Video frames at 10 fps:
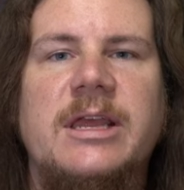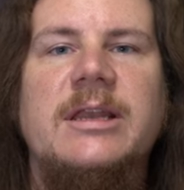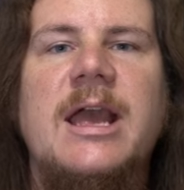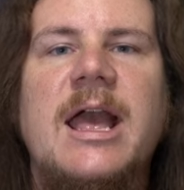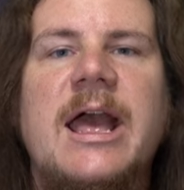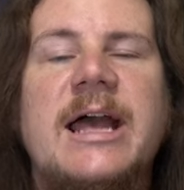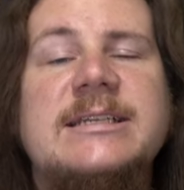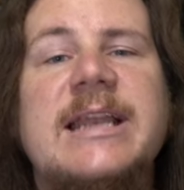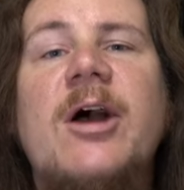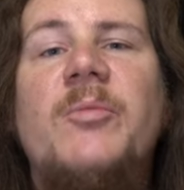it
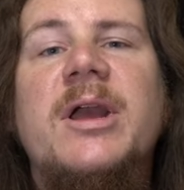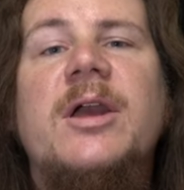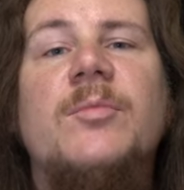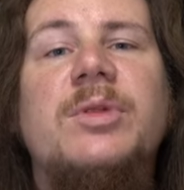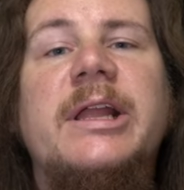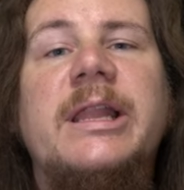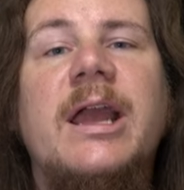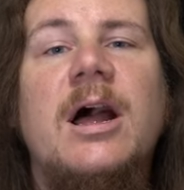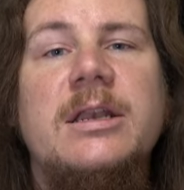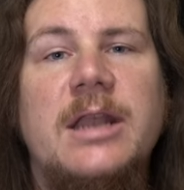has now been
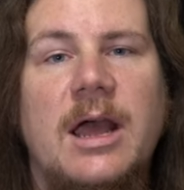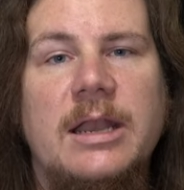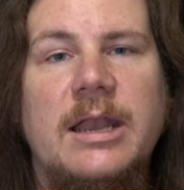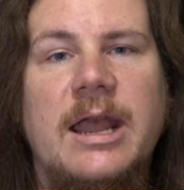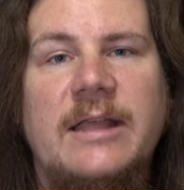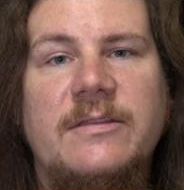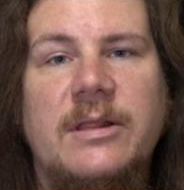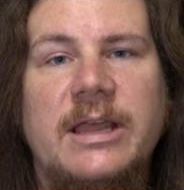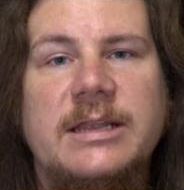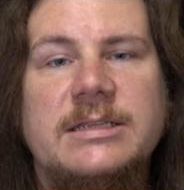completely undone at the
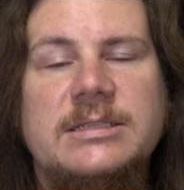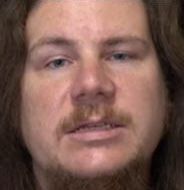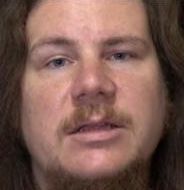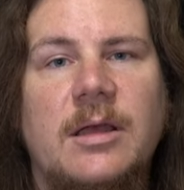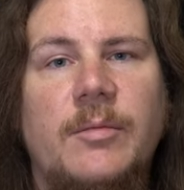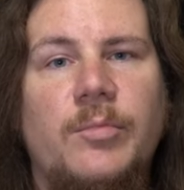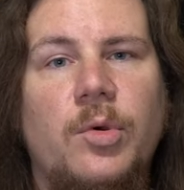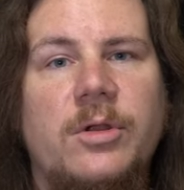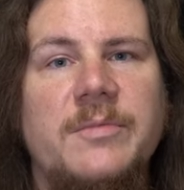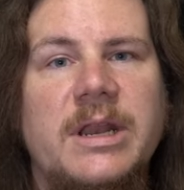latest
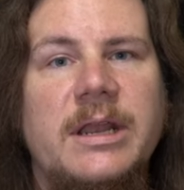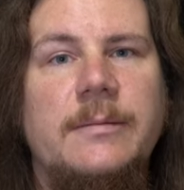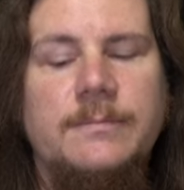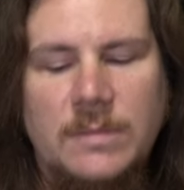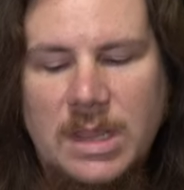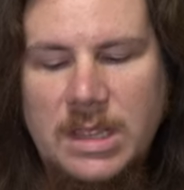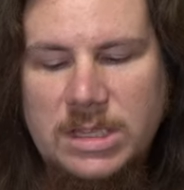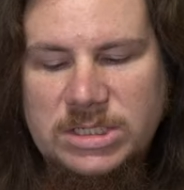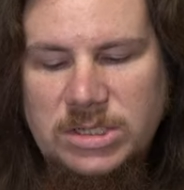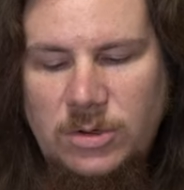board meeting.
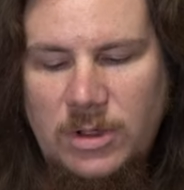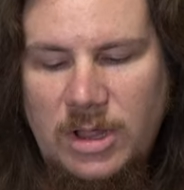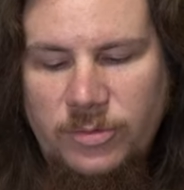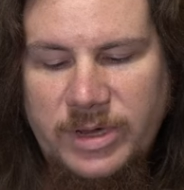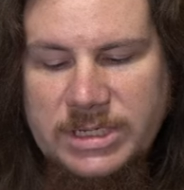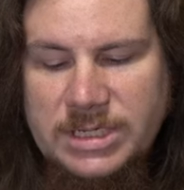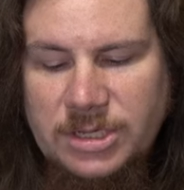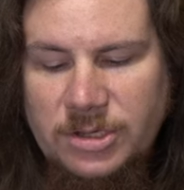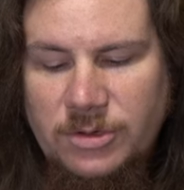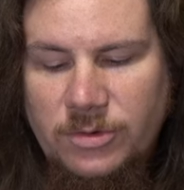So I'll read
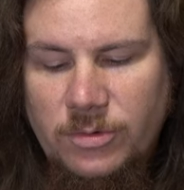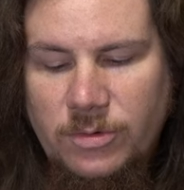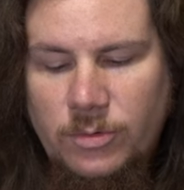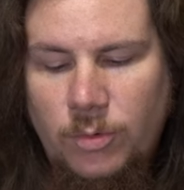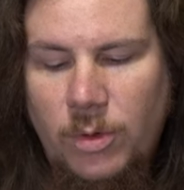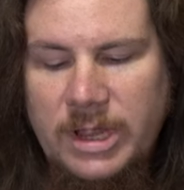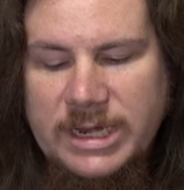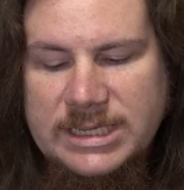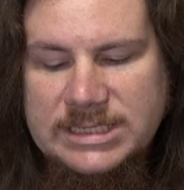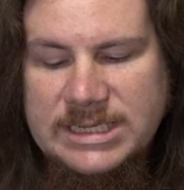to you
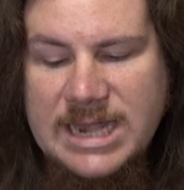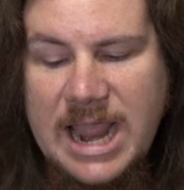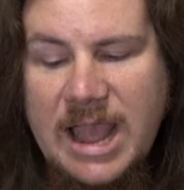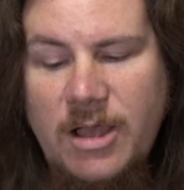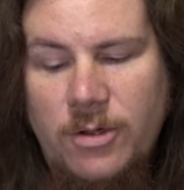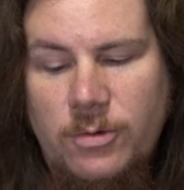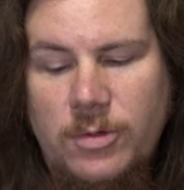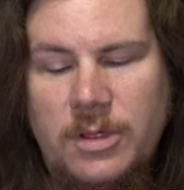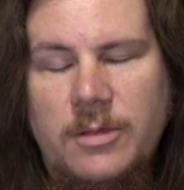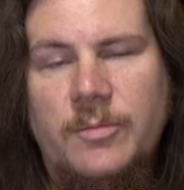what is
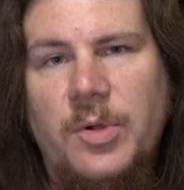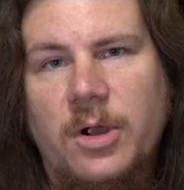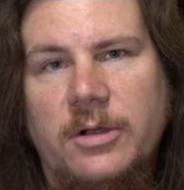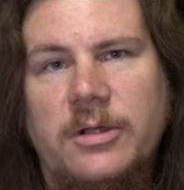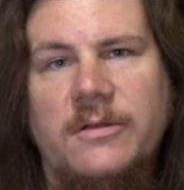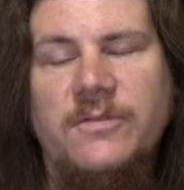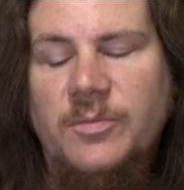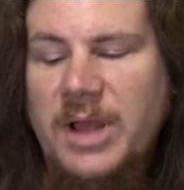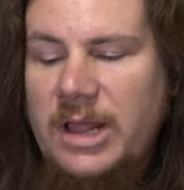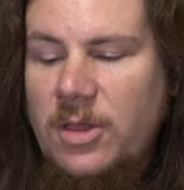now part of
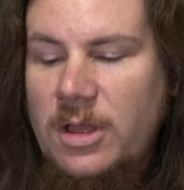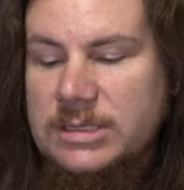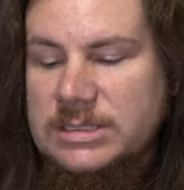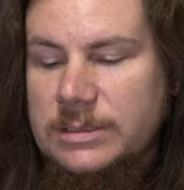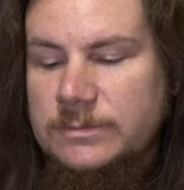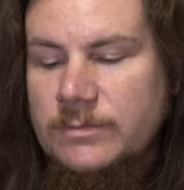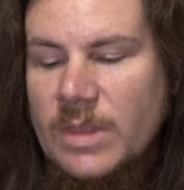the bylaws.